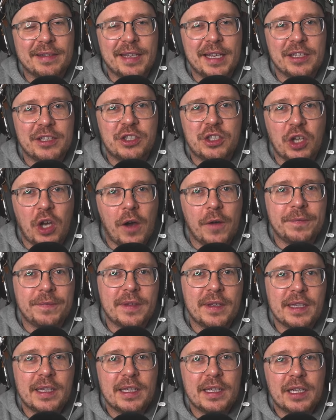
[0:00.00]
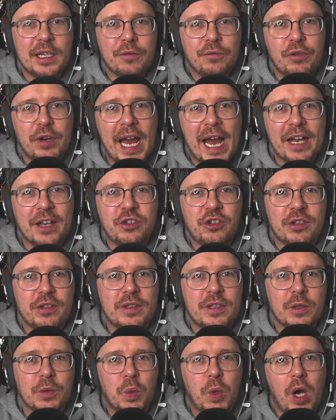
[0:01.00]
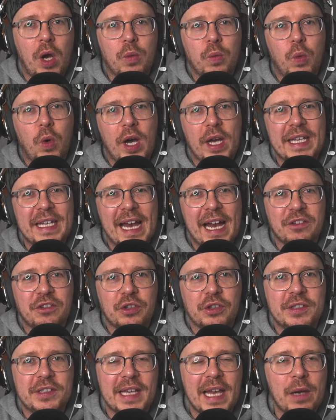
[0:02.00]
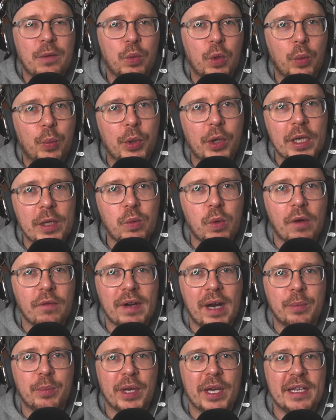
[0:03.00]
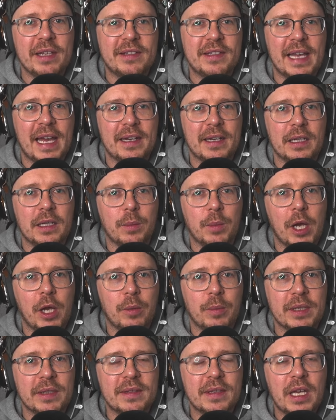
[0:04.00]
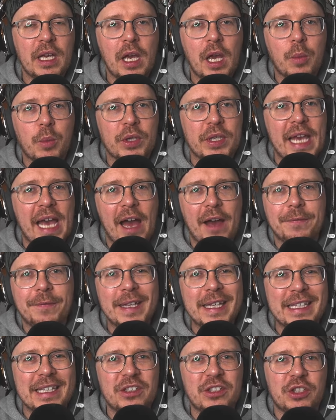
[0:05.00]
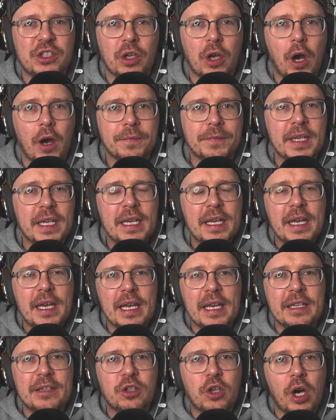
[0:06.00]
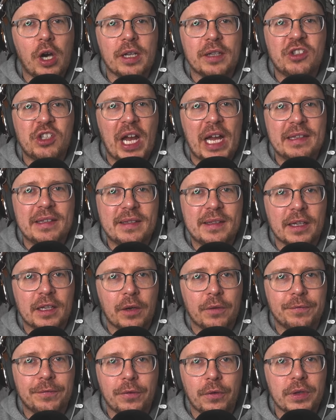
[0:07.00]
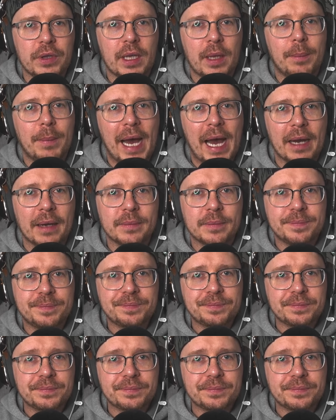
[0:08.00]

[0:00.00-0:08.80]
soft reaction to what he actually said. We'll play what Rampage said in a moment. But yeah, I think it's soft. He's got a chance to confront the man